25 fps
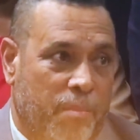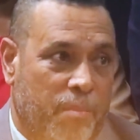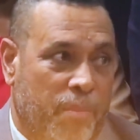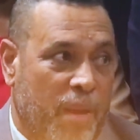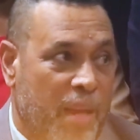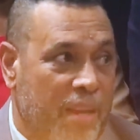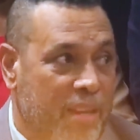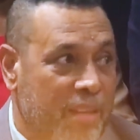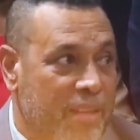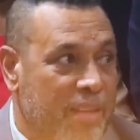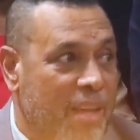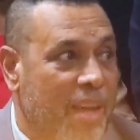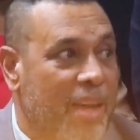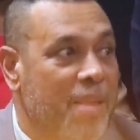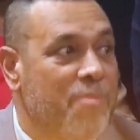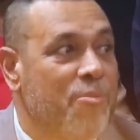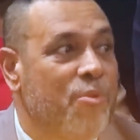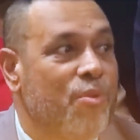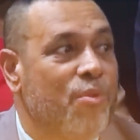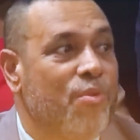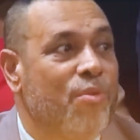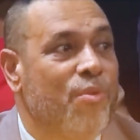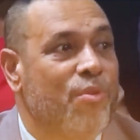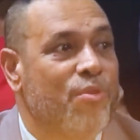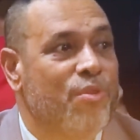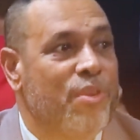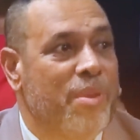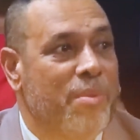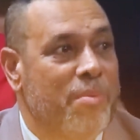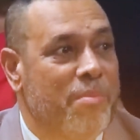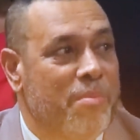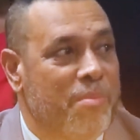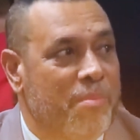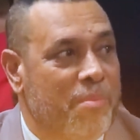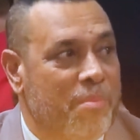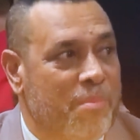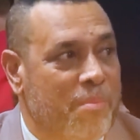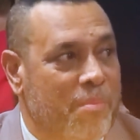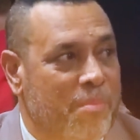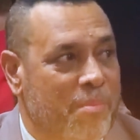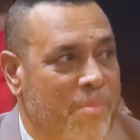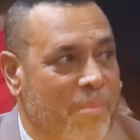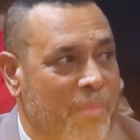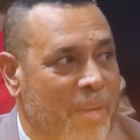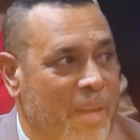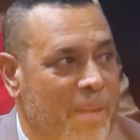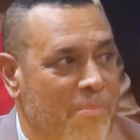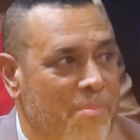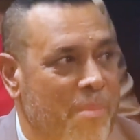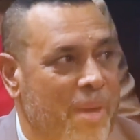Plenty time you lose him
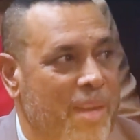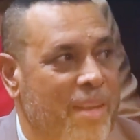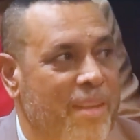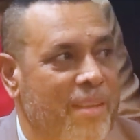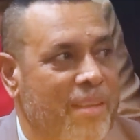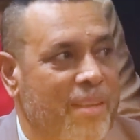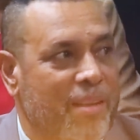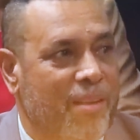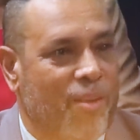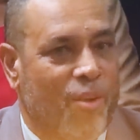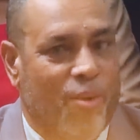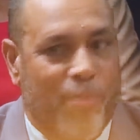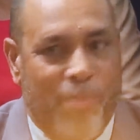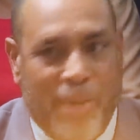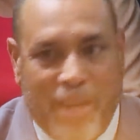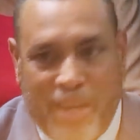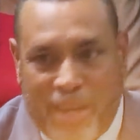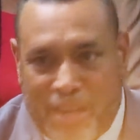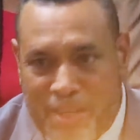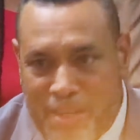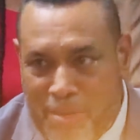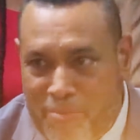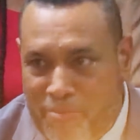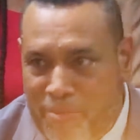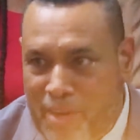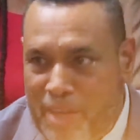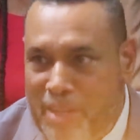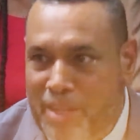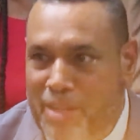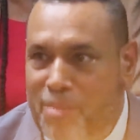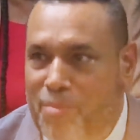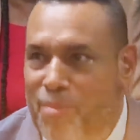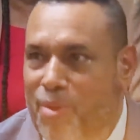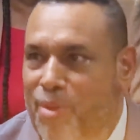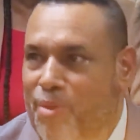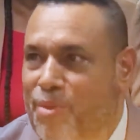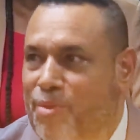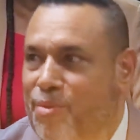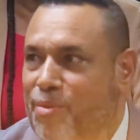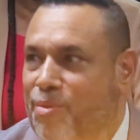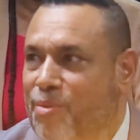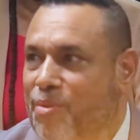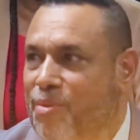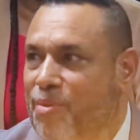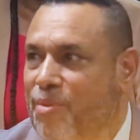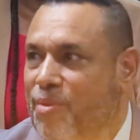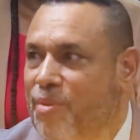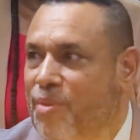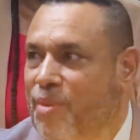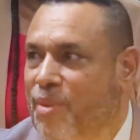government all by cutting funding
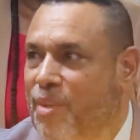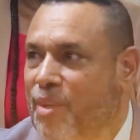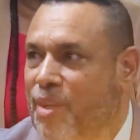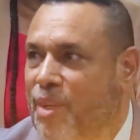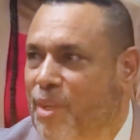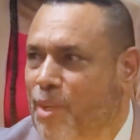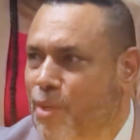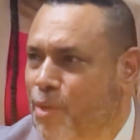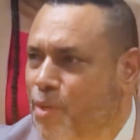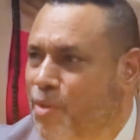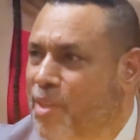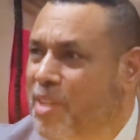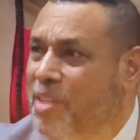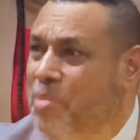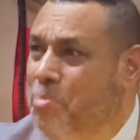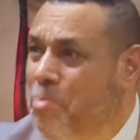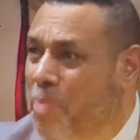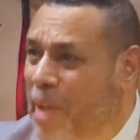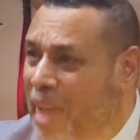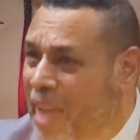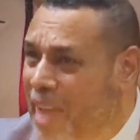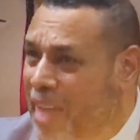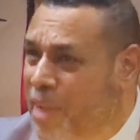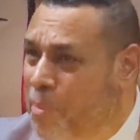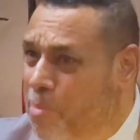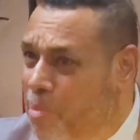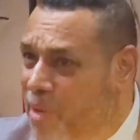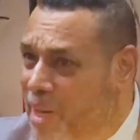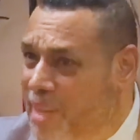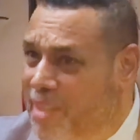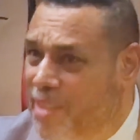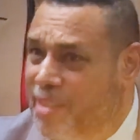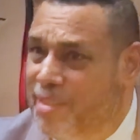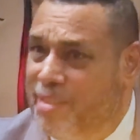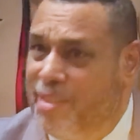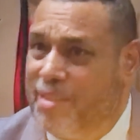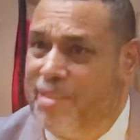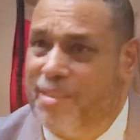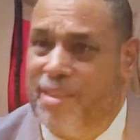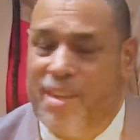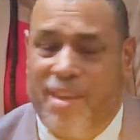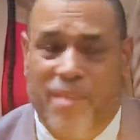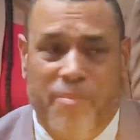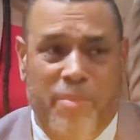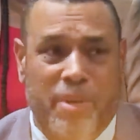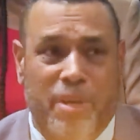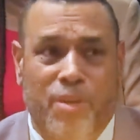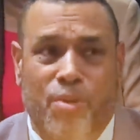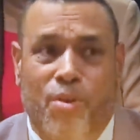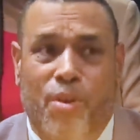below you. These bad practices that
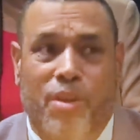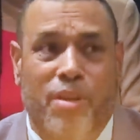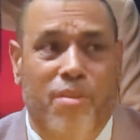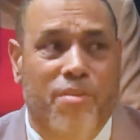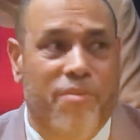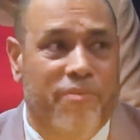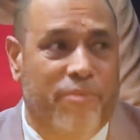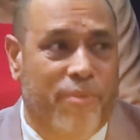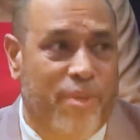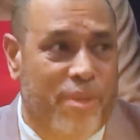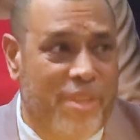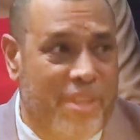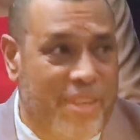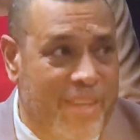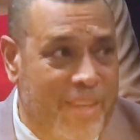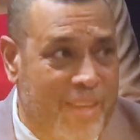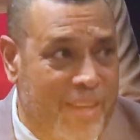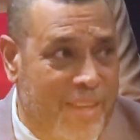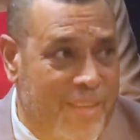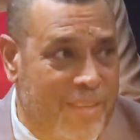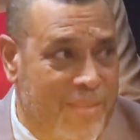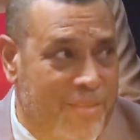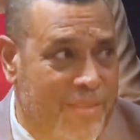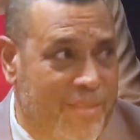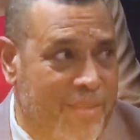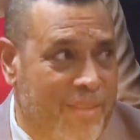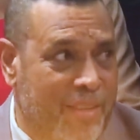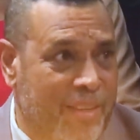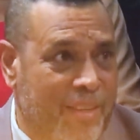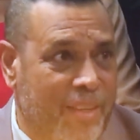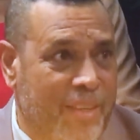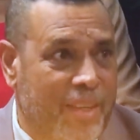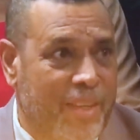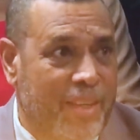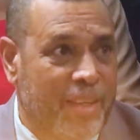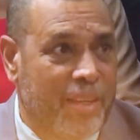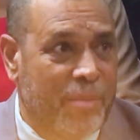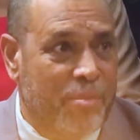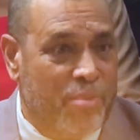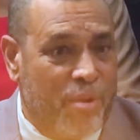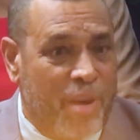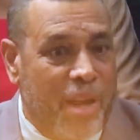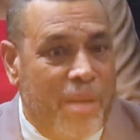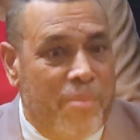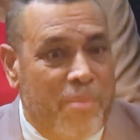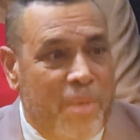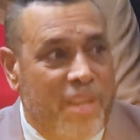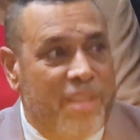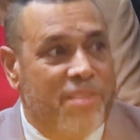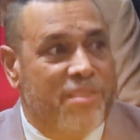have been going on for years.
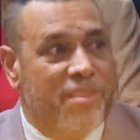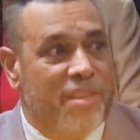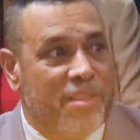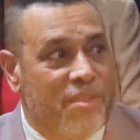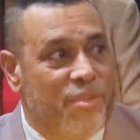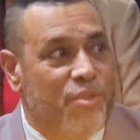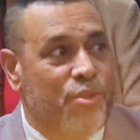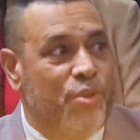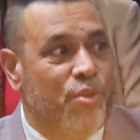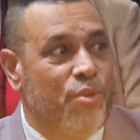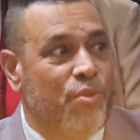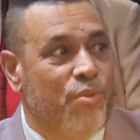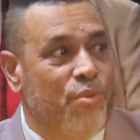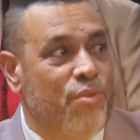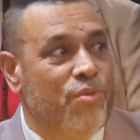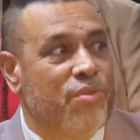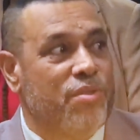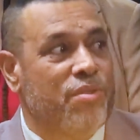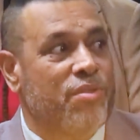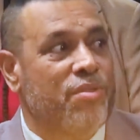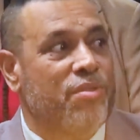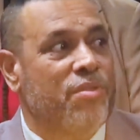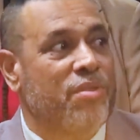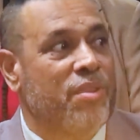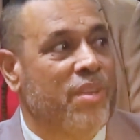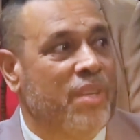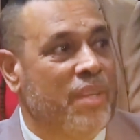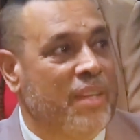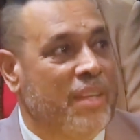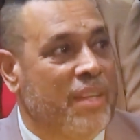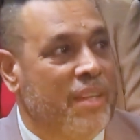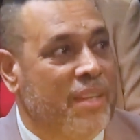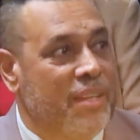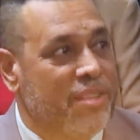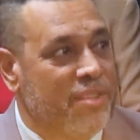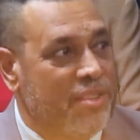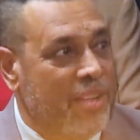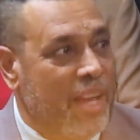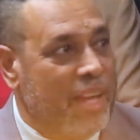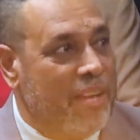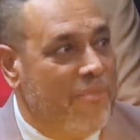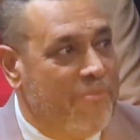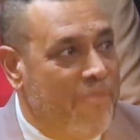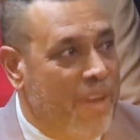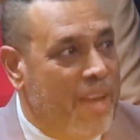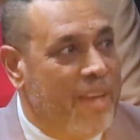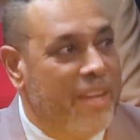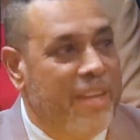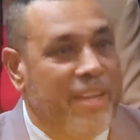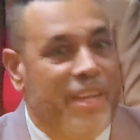Prime ministers use state
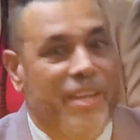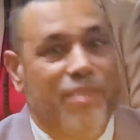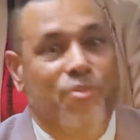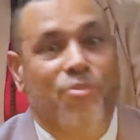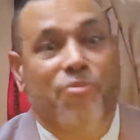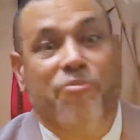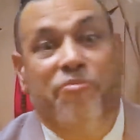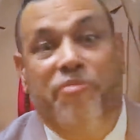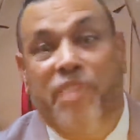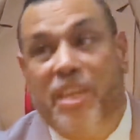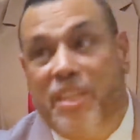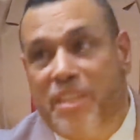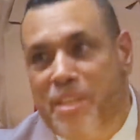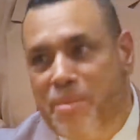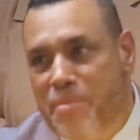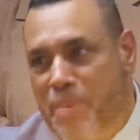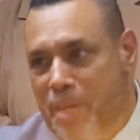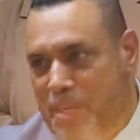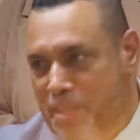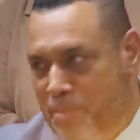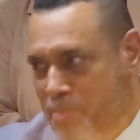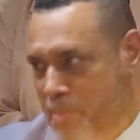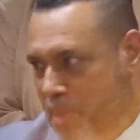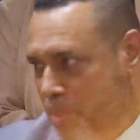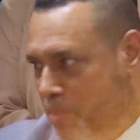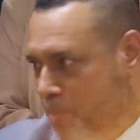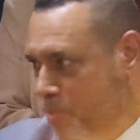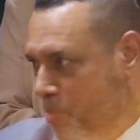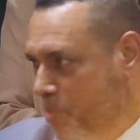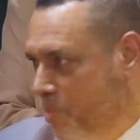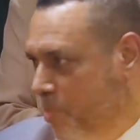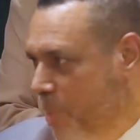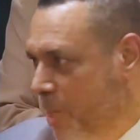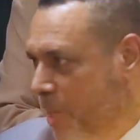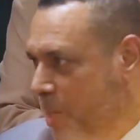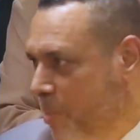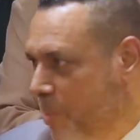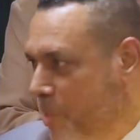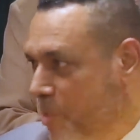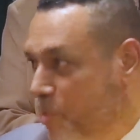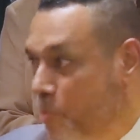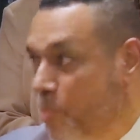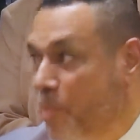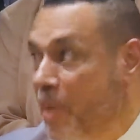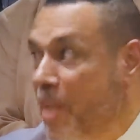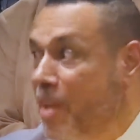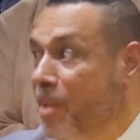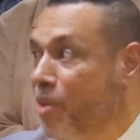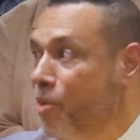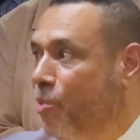funding to victimize members of parliament.
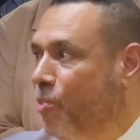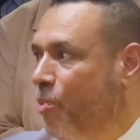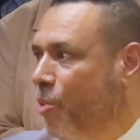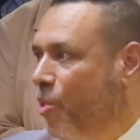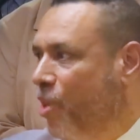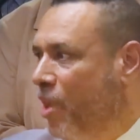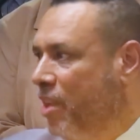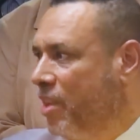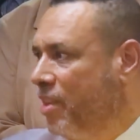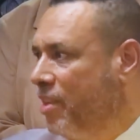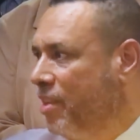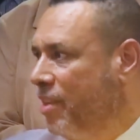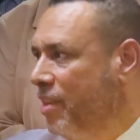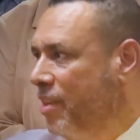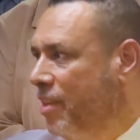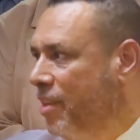So plenty all for it.